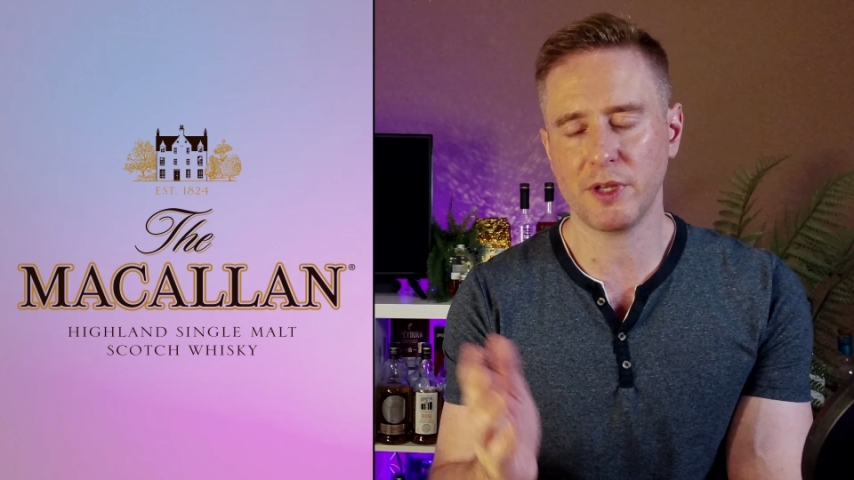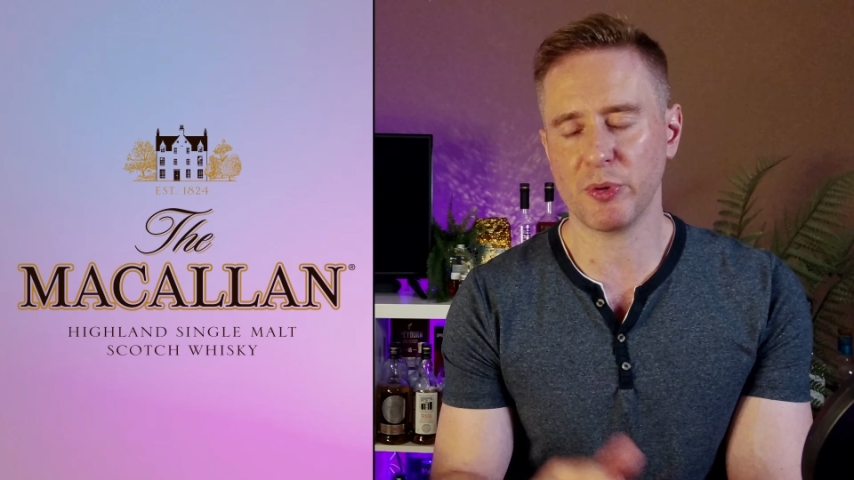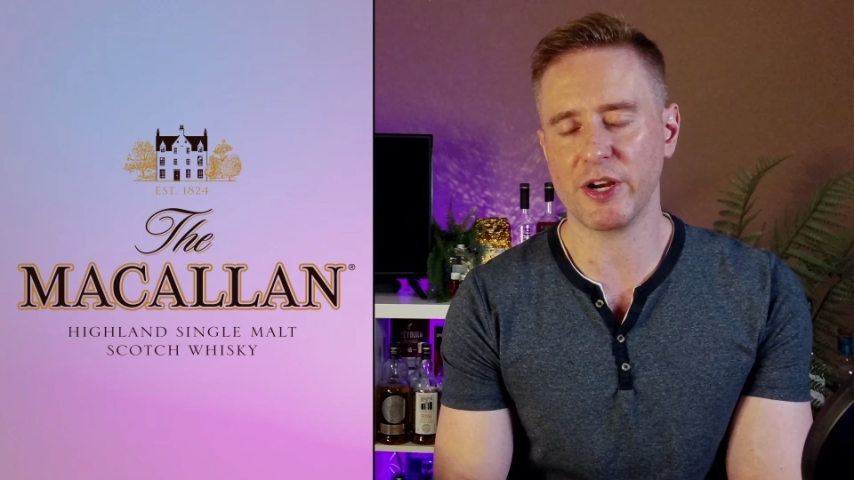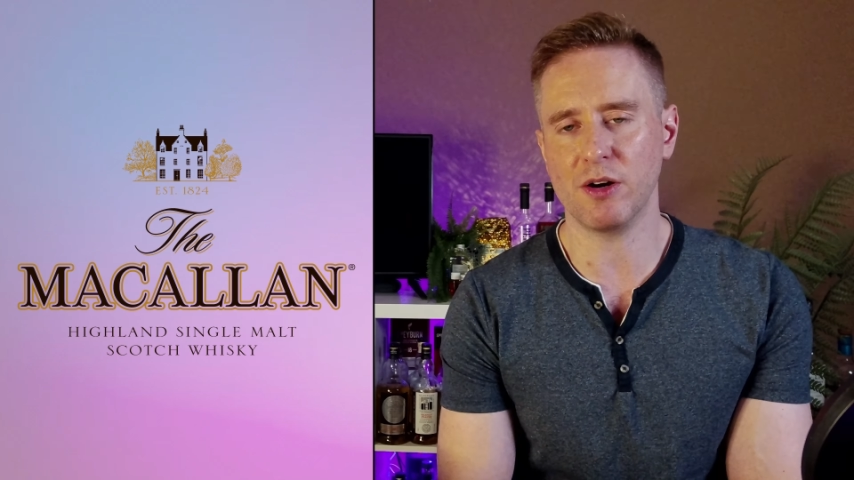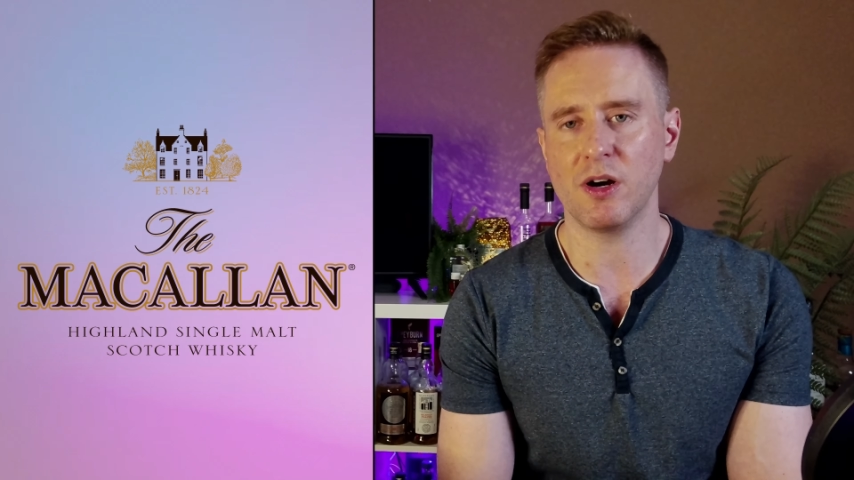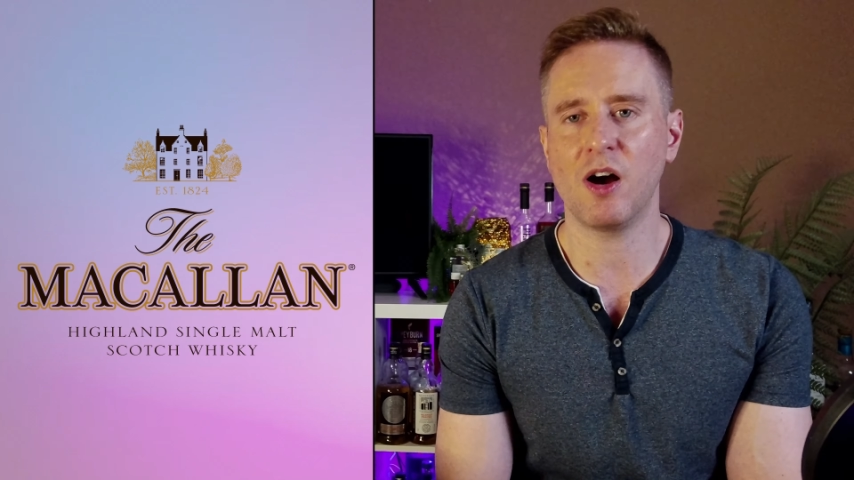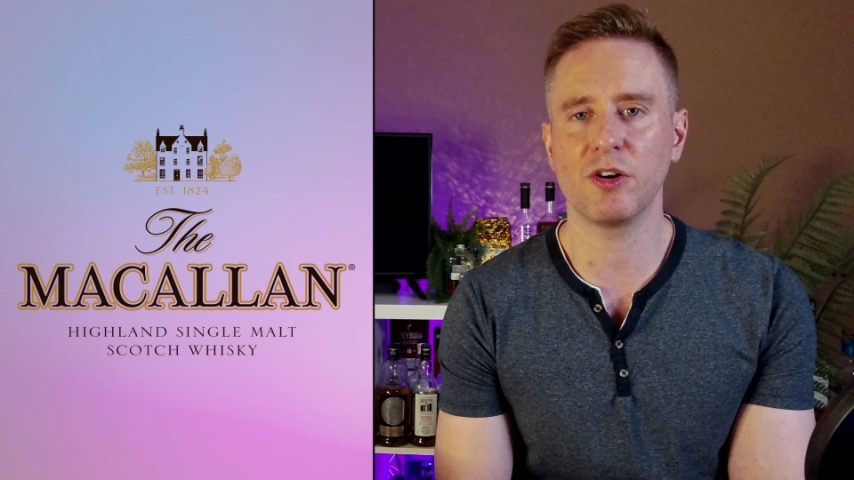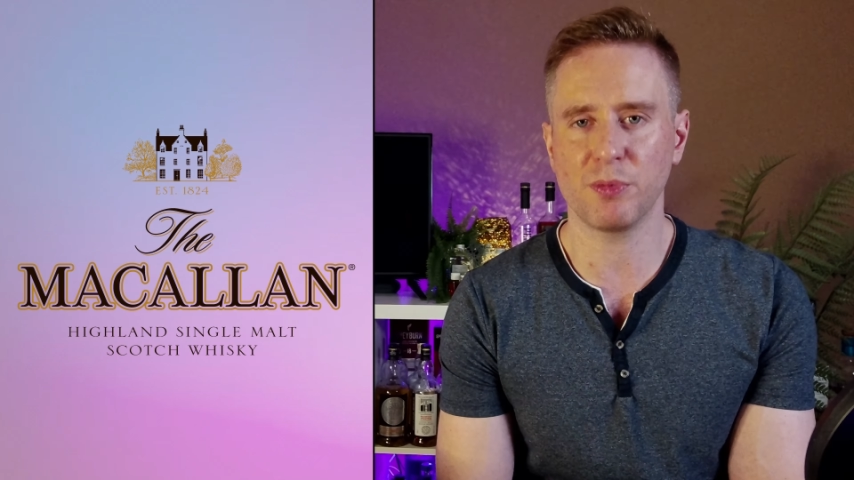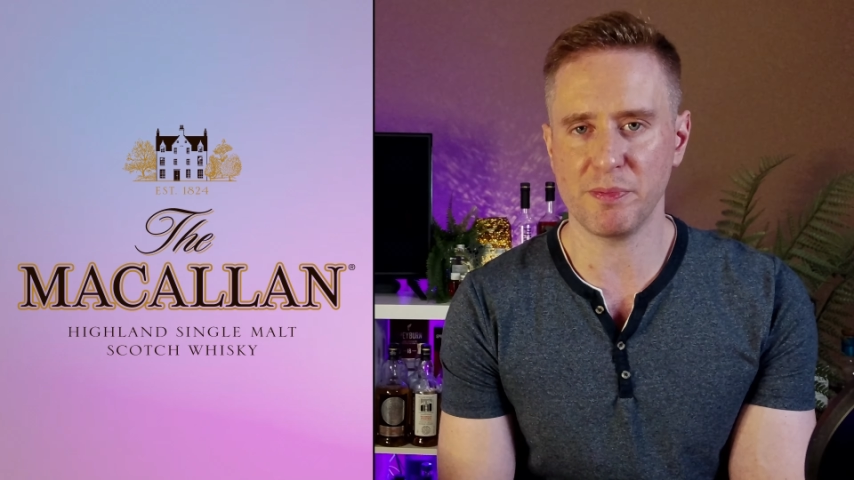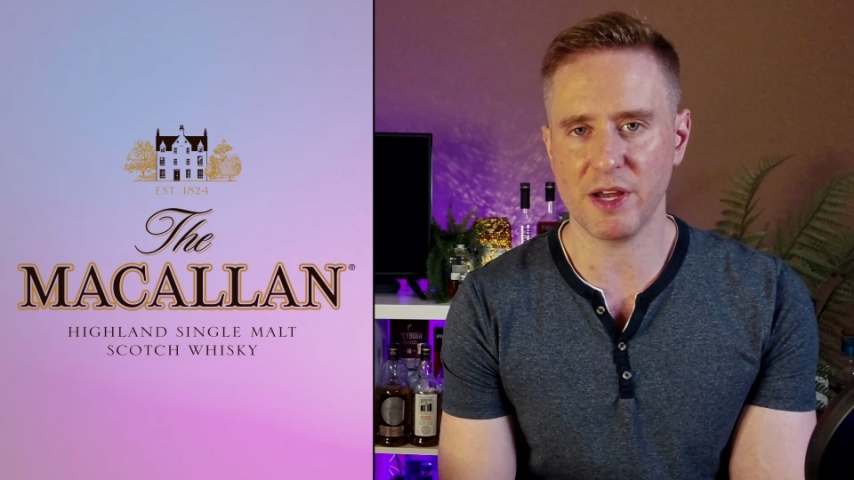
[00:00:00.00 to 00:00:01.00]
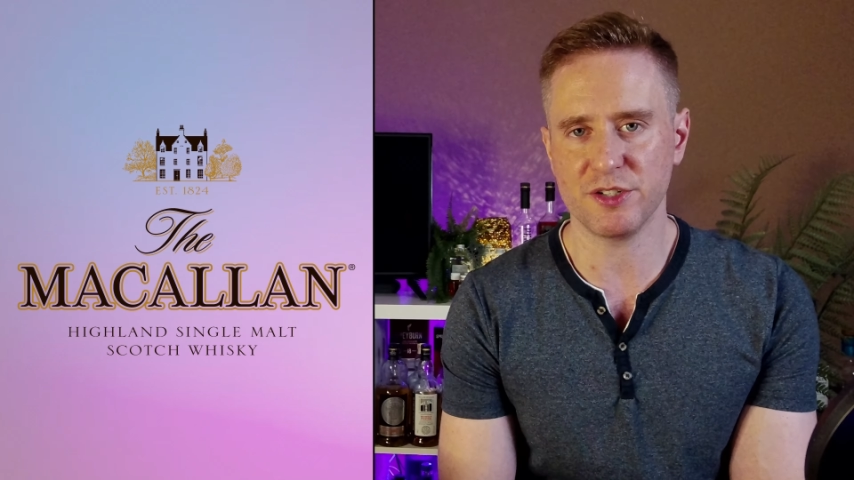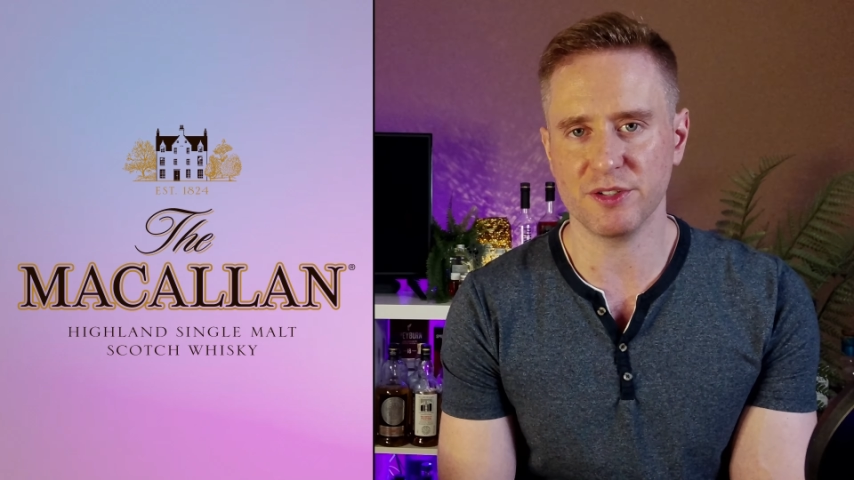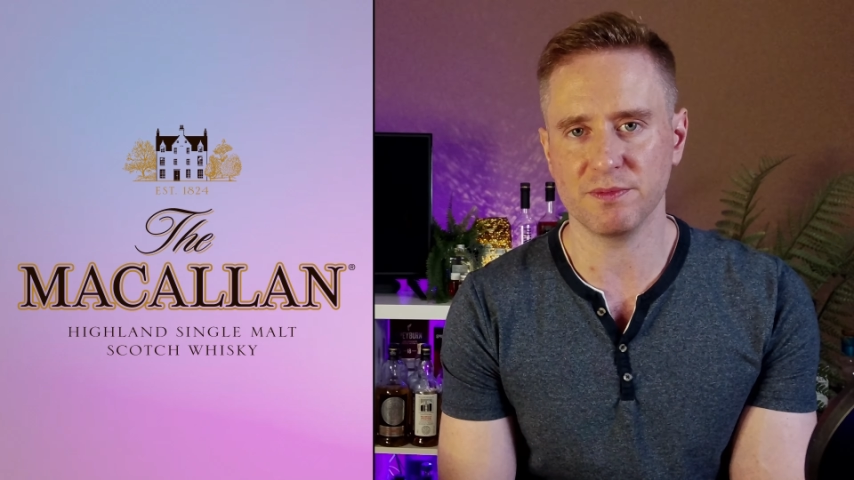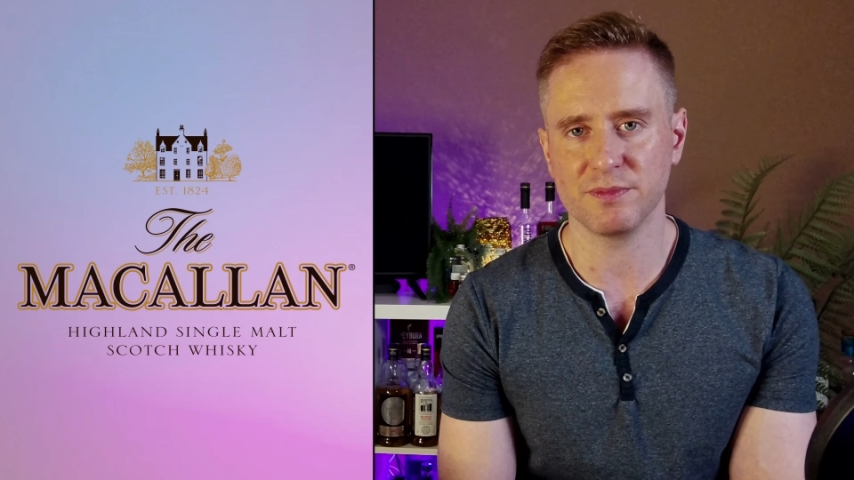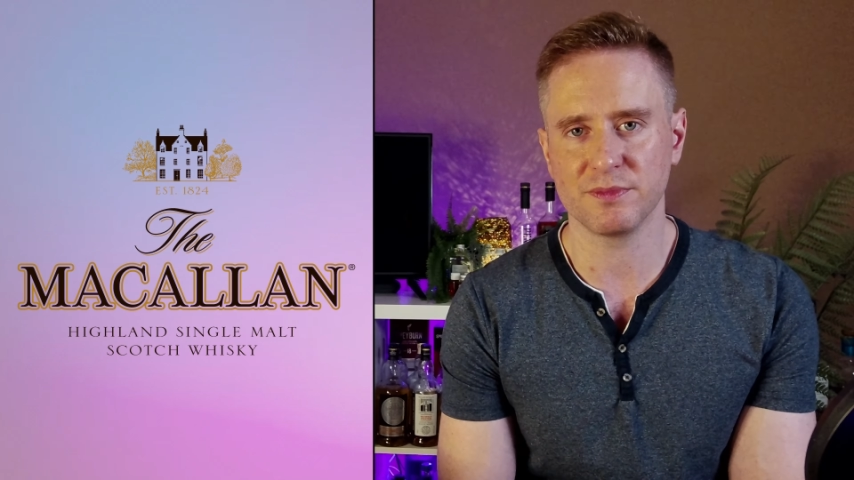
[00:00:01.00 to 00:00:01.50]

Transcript: there we go. Honorable mention.